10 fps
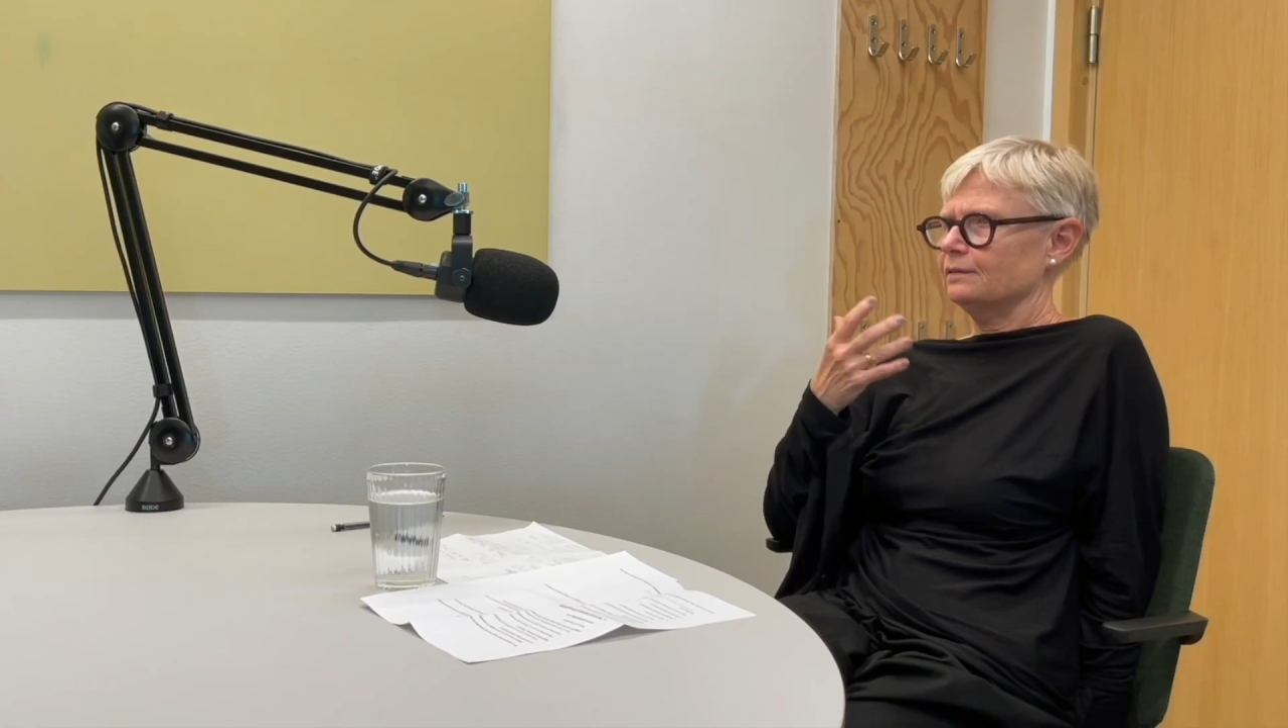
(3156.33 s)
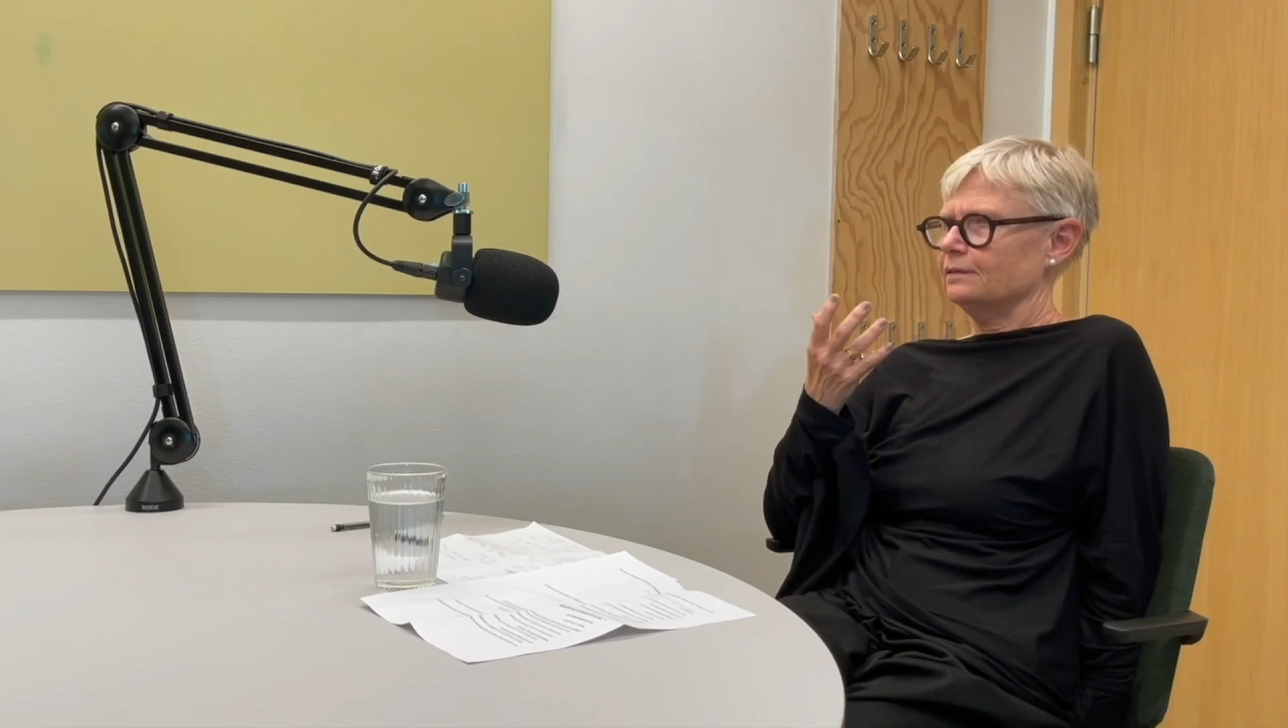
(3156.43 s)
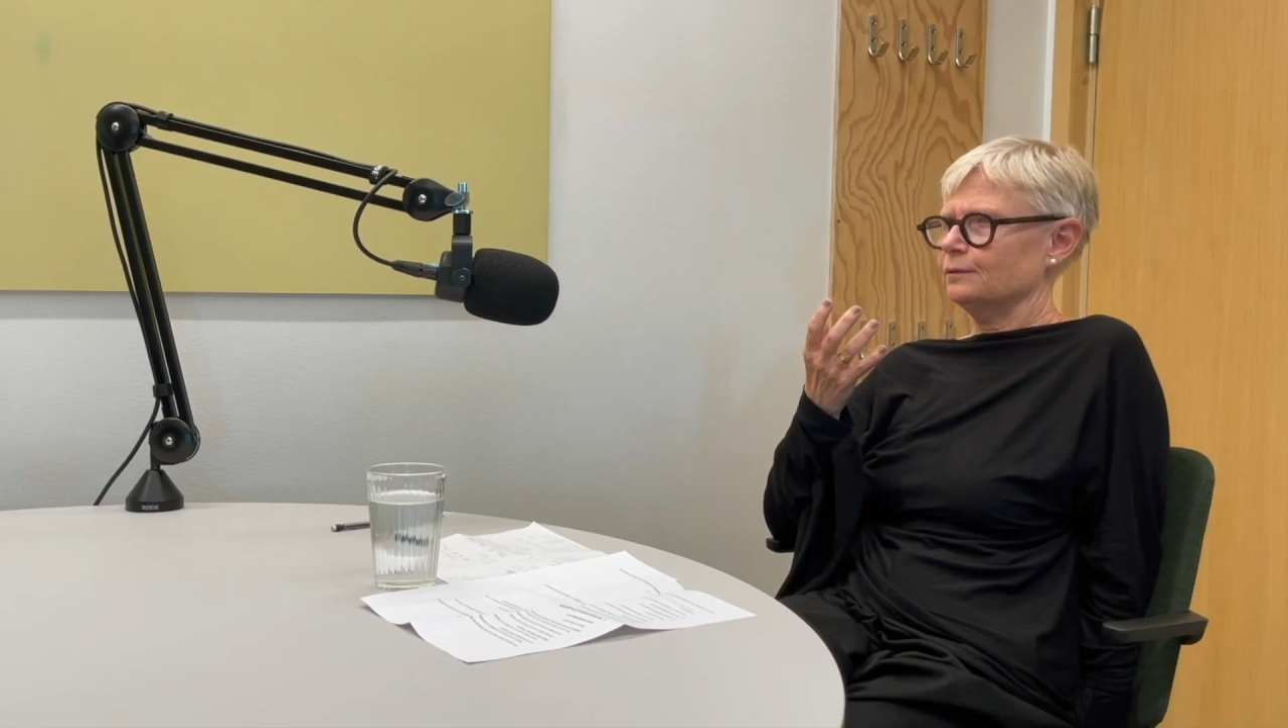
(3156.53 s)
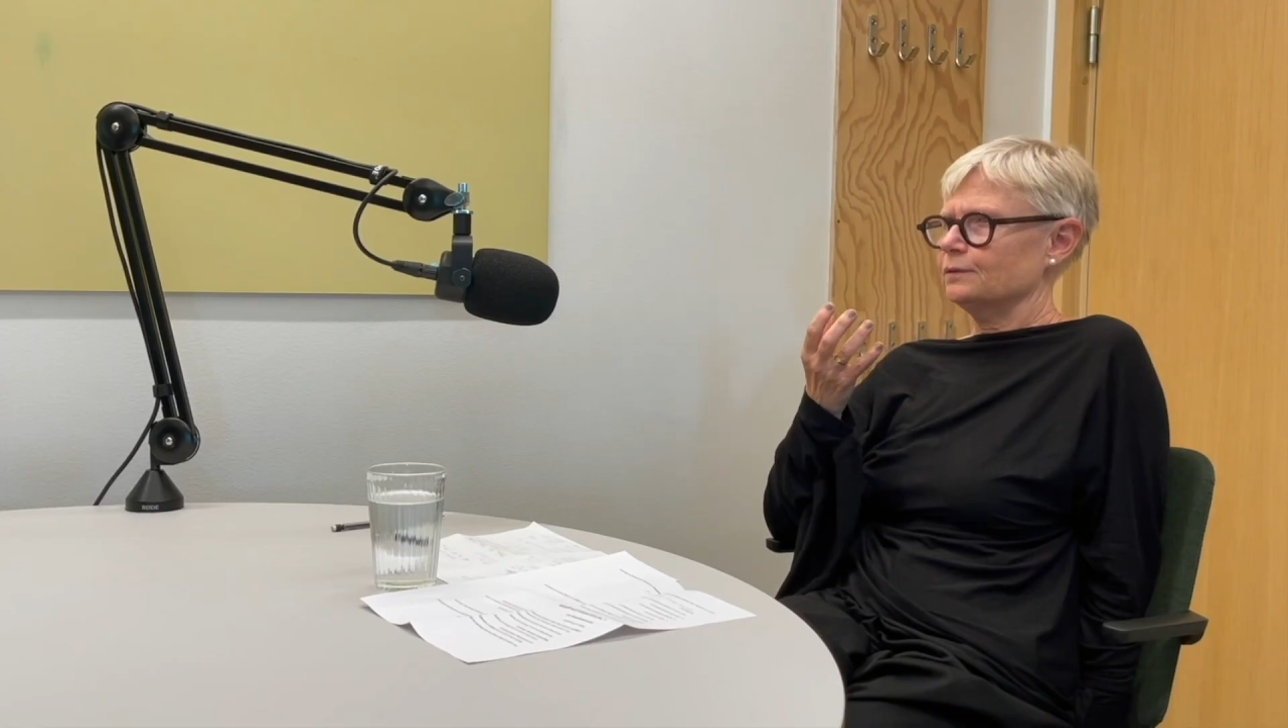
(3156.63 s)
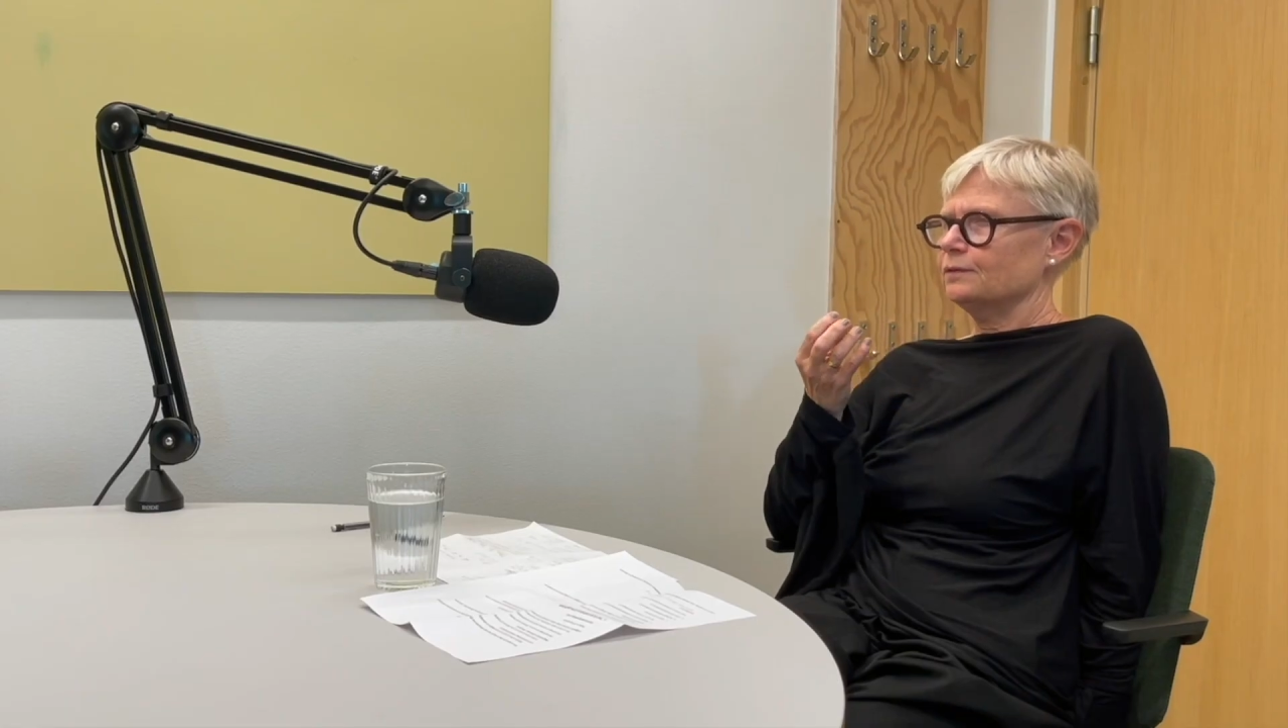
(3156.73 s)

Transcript: those